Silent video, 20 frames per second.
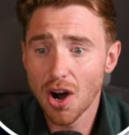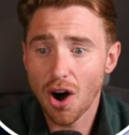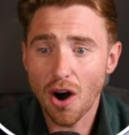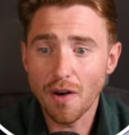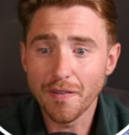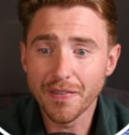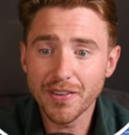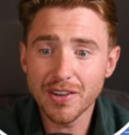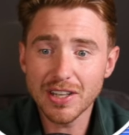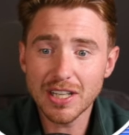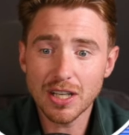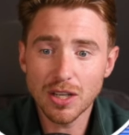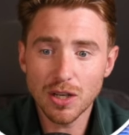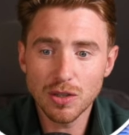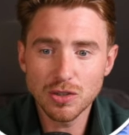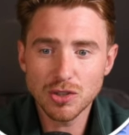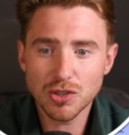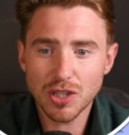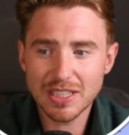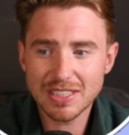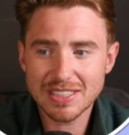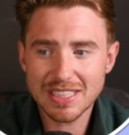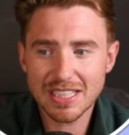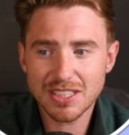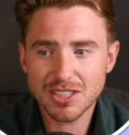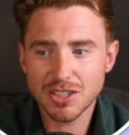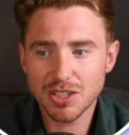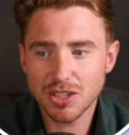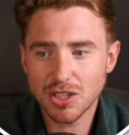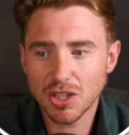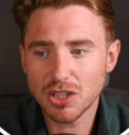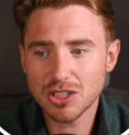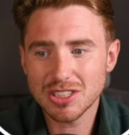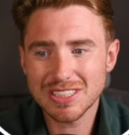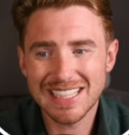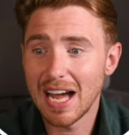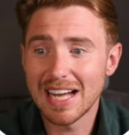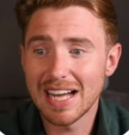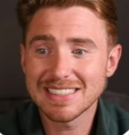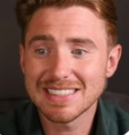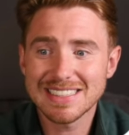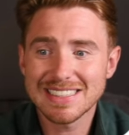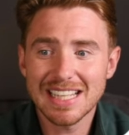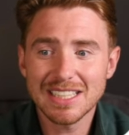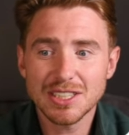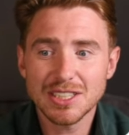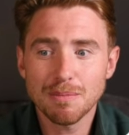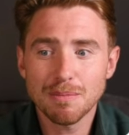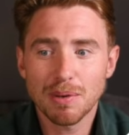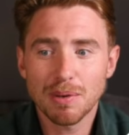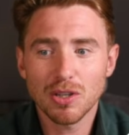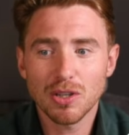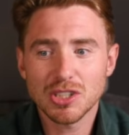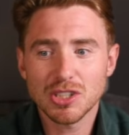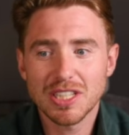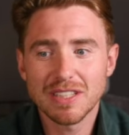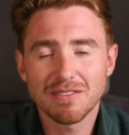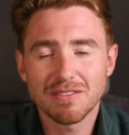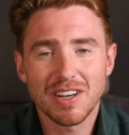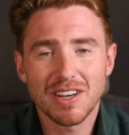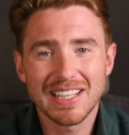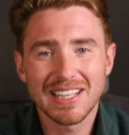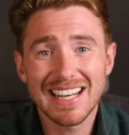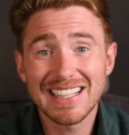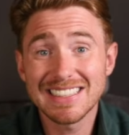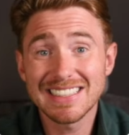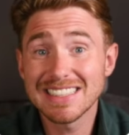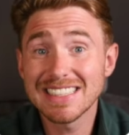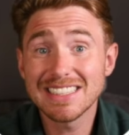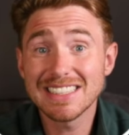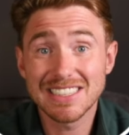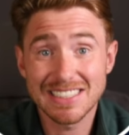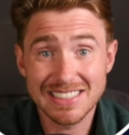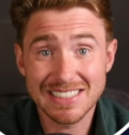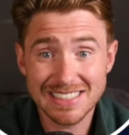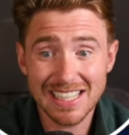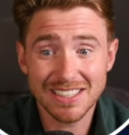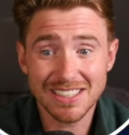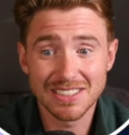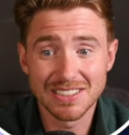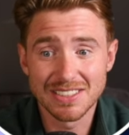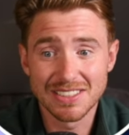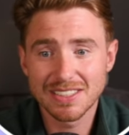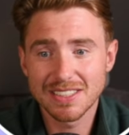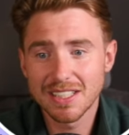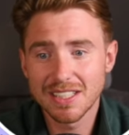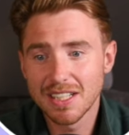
offering low transaction costs and slashing blockchain finality to seconds.